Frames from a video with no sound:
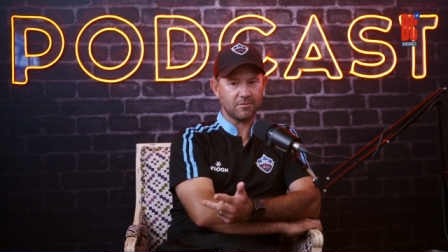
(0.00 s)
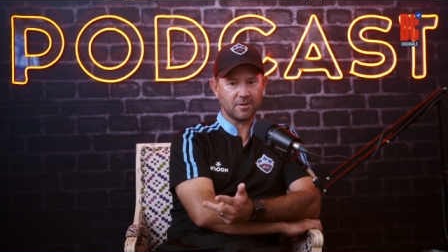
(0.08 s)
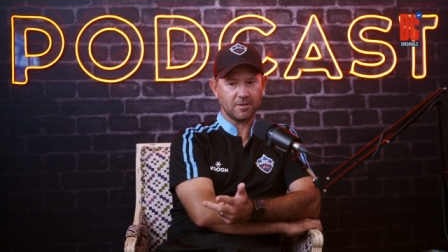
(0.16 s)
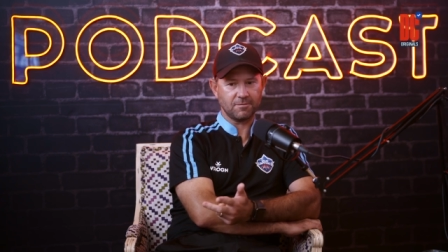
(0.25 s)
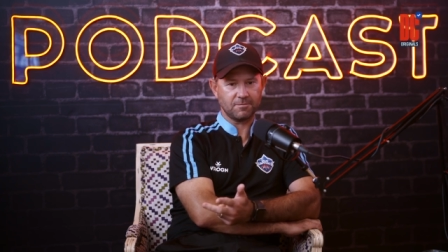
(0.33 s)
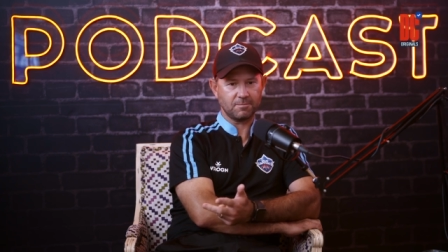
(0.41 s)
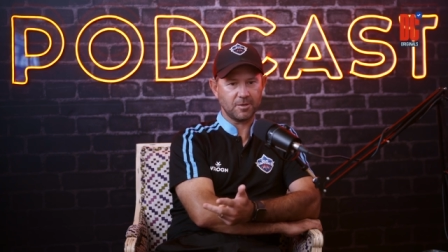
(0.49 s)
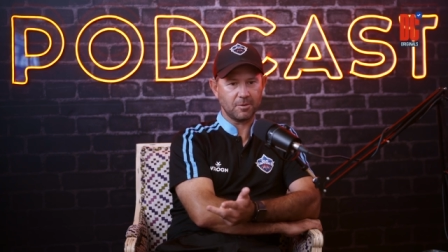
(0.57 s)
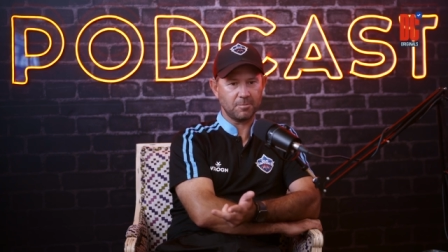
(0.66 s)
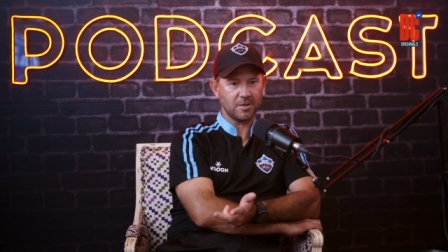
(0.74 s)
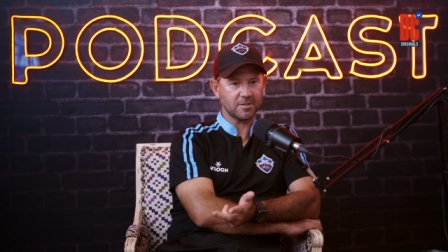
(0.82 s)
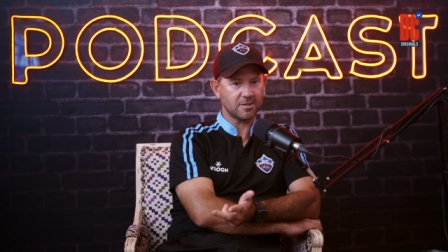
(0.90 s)
If if you
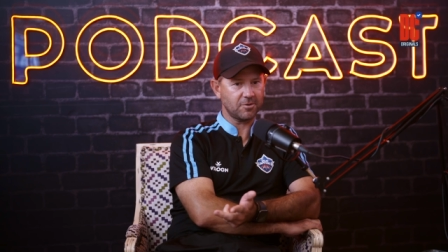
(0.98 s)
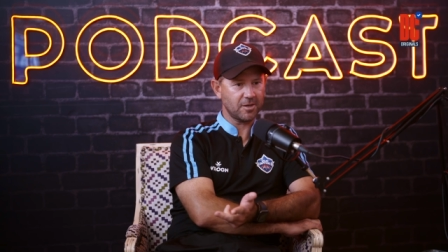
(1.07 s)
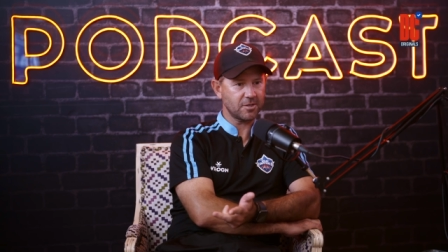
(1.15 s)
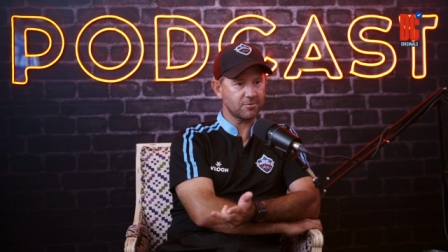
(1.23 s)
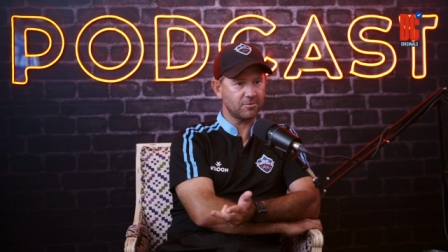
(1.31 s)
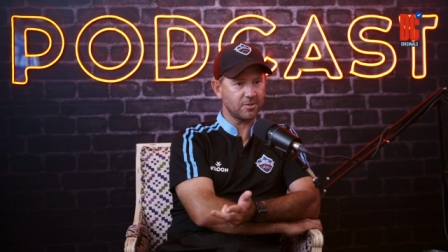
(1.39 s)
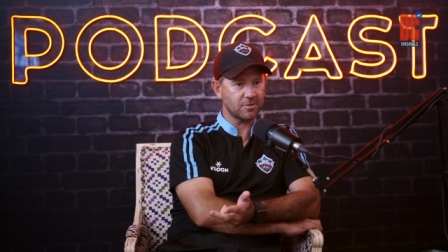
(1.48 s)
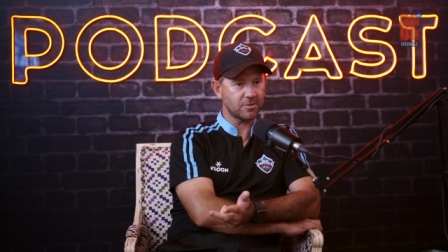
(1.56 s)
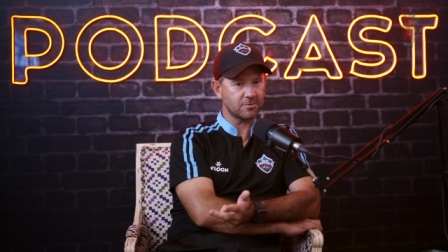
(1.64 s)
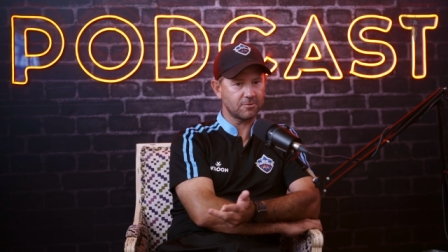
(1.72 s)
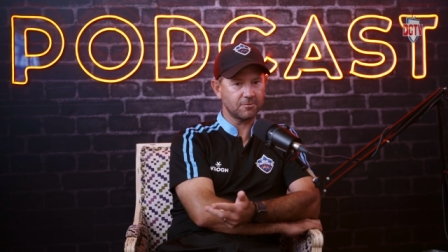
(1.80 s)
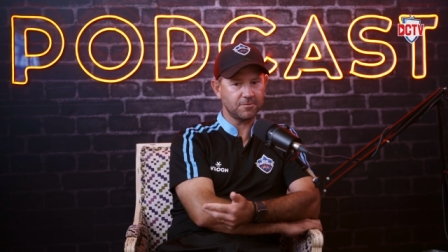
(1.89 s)
know Bairstow and Archer and these
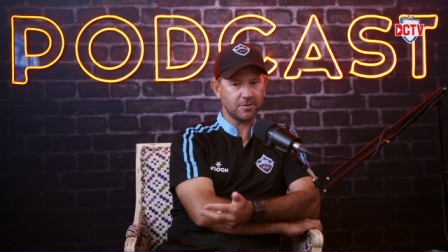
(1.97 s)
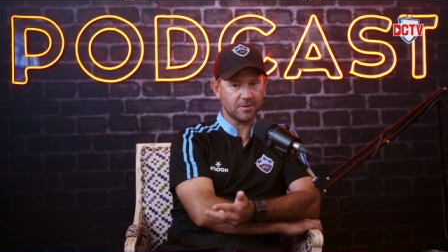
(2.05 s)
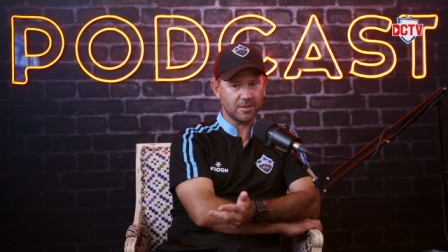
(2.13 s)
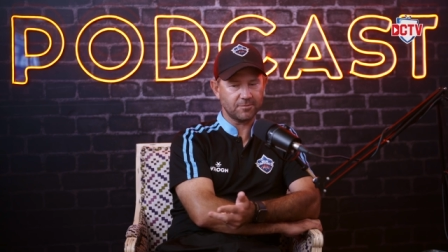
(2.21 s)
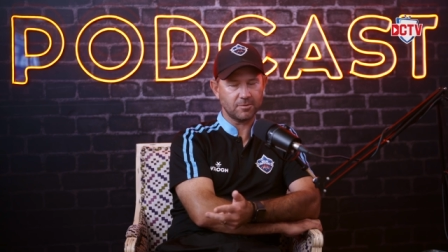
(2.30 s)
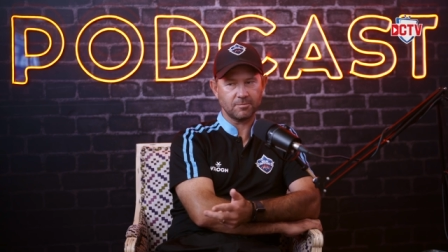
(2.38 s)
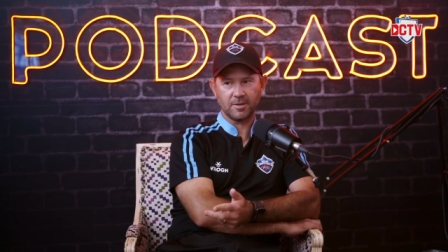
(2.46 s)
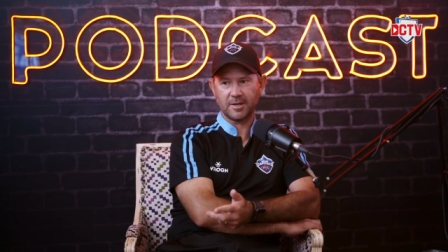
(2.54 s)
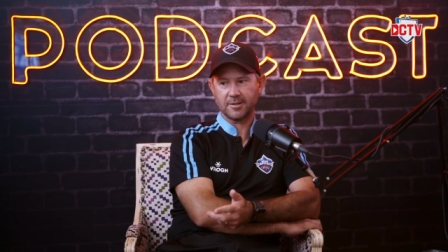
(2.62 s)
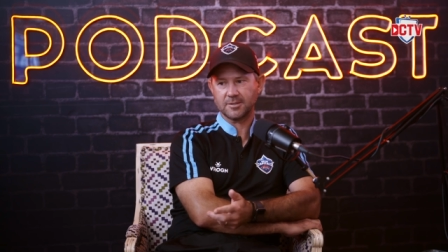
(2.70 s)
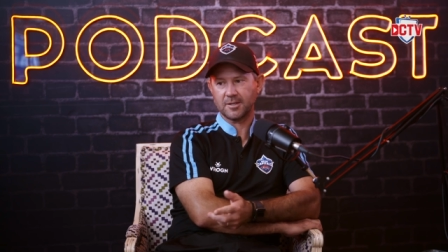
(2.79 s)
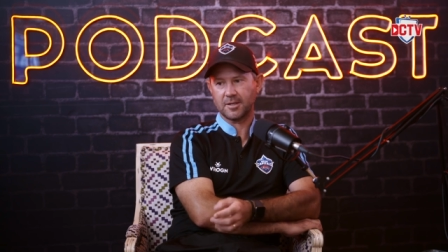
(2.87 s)
guys are all fit, they'll have a, an
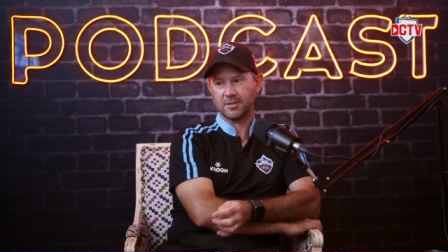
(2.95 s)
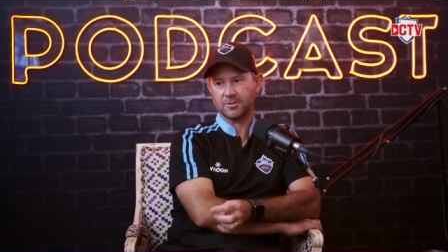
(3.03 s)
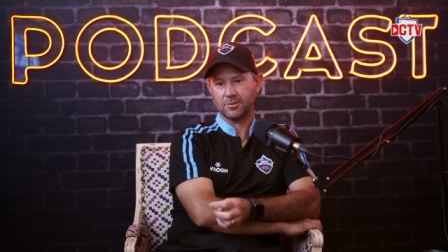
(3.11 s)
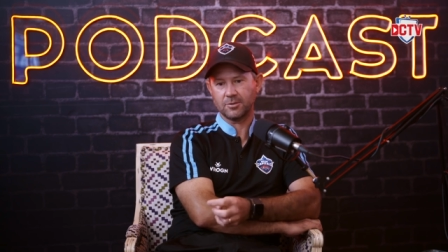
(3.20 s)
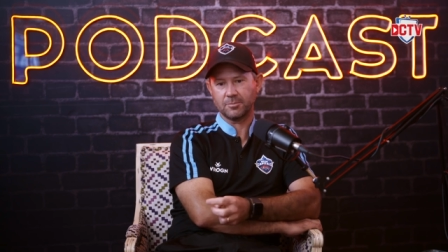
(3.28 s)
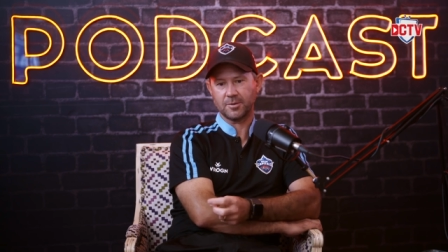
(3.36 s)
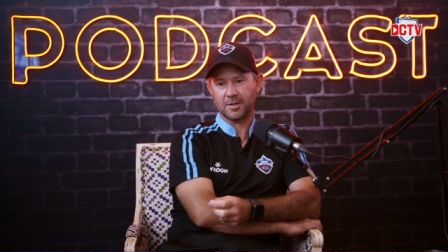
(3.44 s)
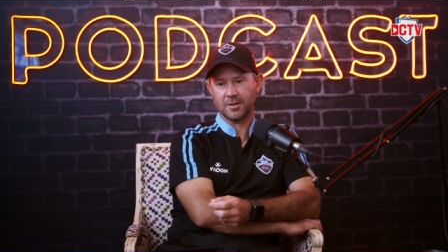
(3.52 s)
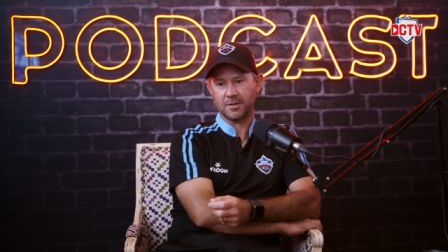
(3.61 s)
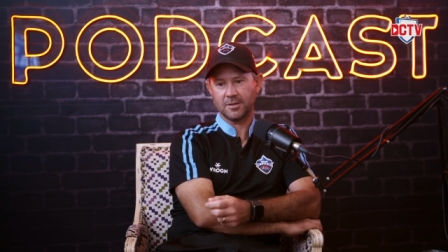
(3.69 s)
outstanding side in the park.